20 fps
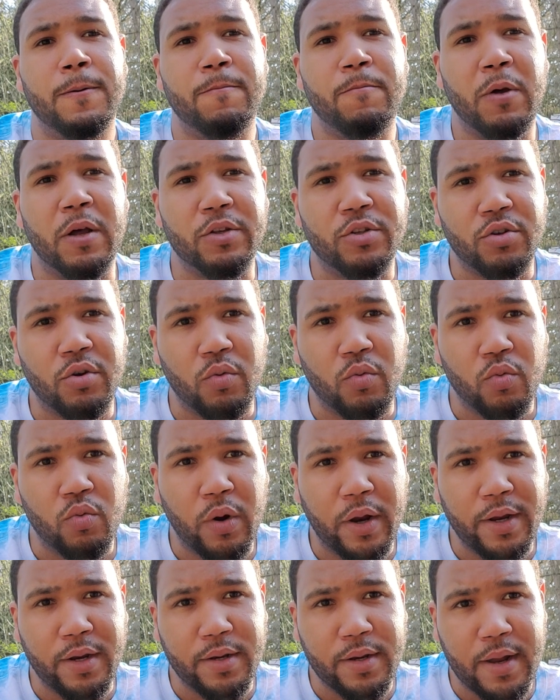And so
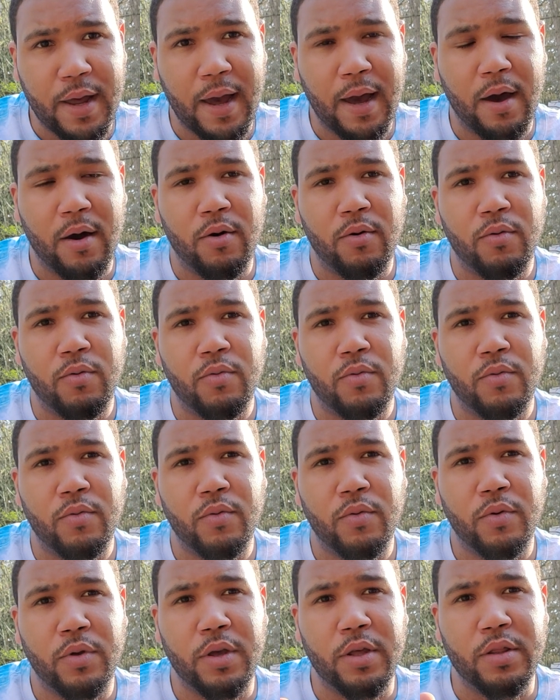right now,
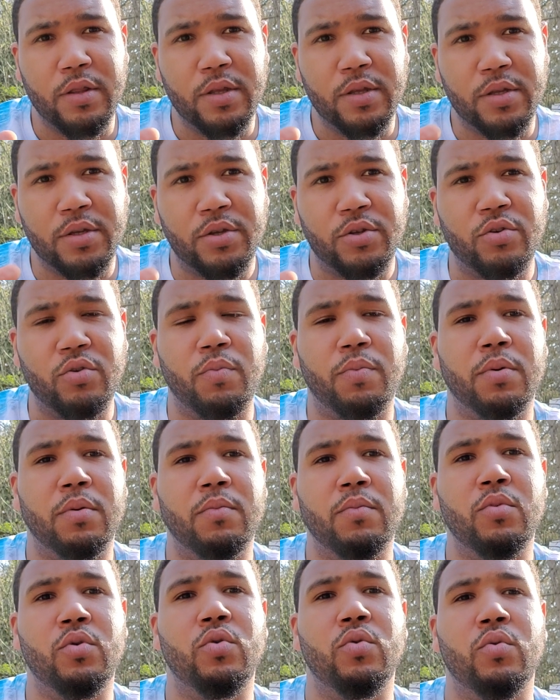in this super
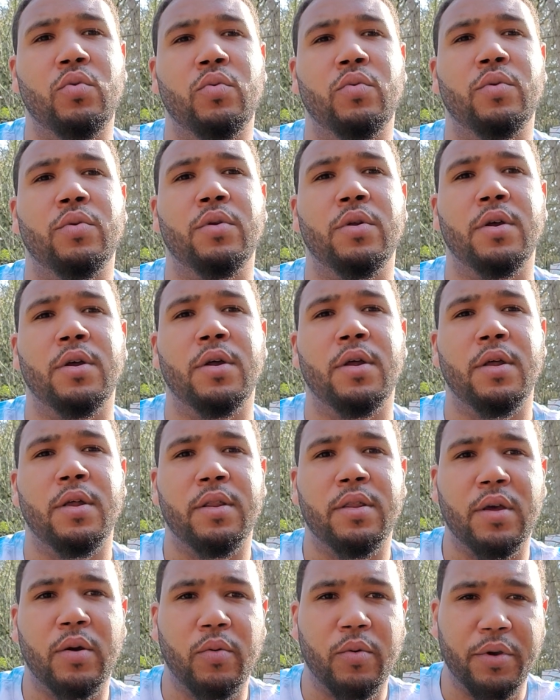moon
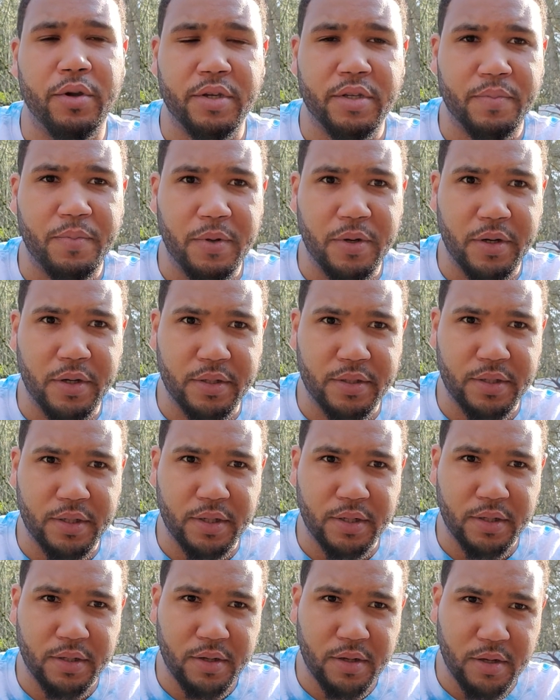that we're
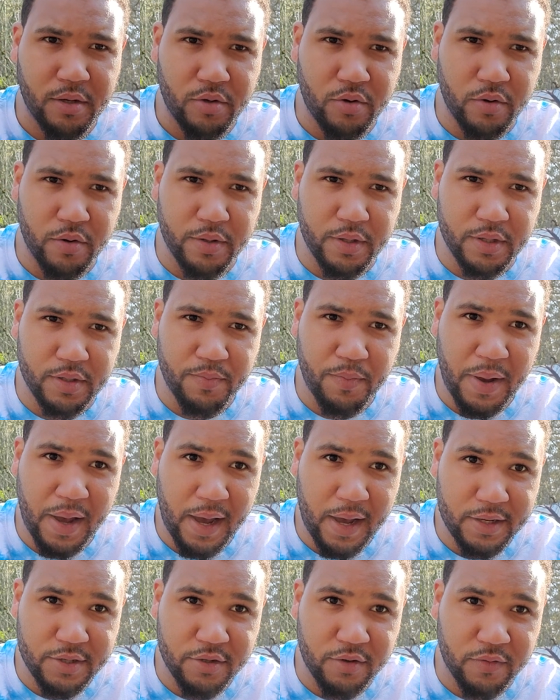experiencing during this
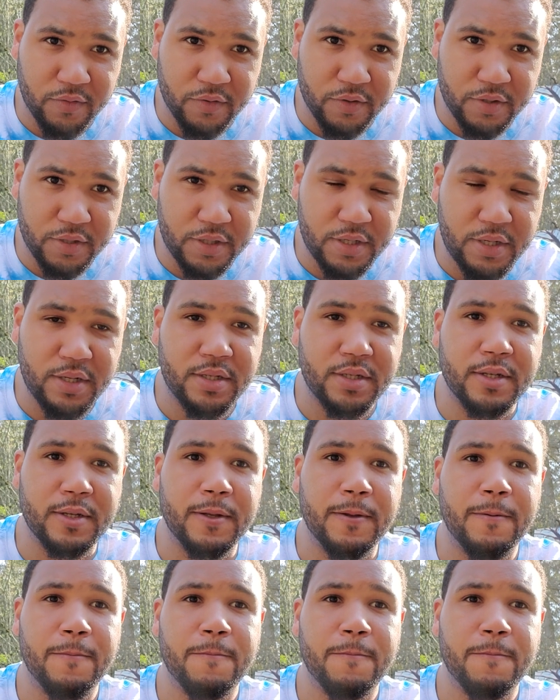Passover season,